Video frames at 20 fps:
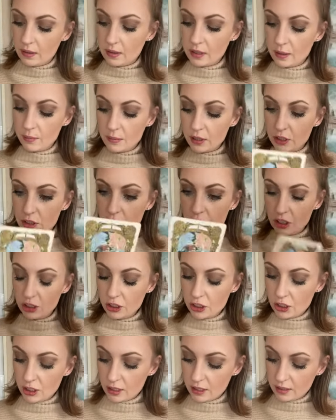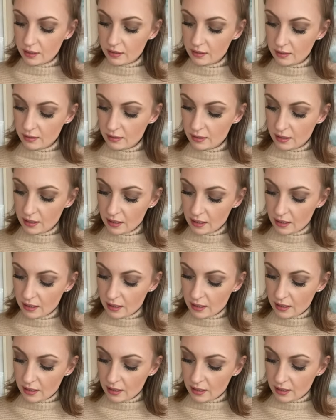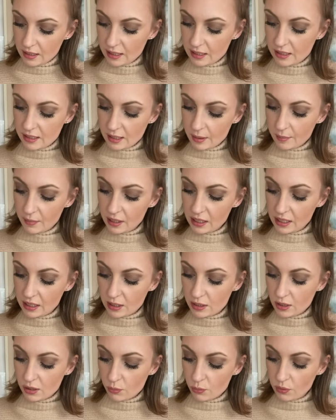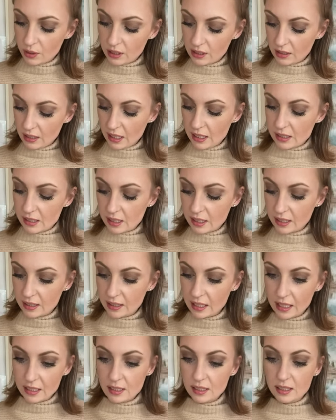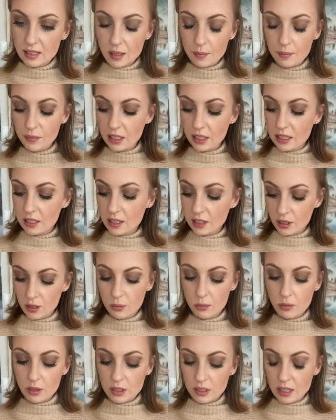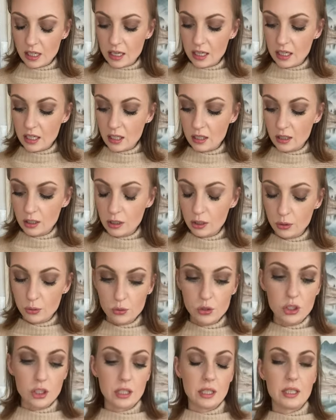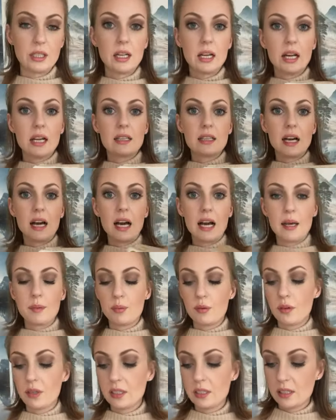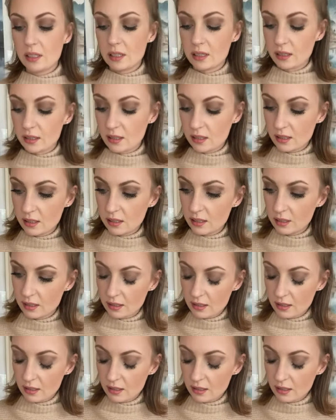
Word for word: The magician. Somebody is realizing that something here was an illusion. The high priestess.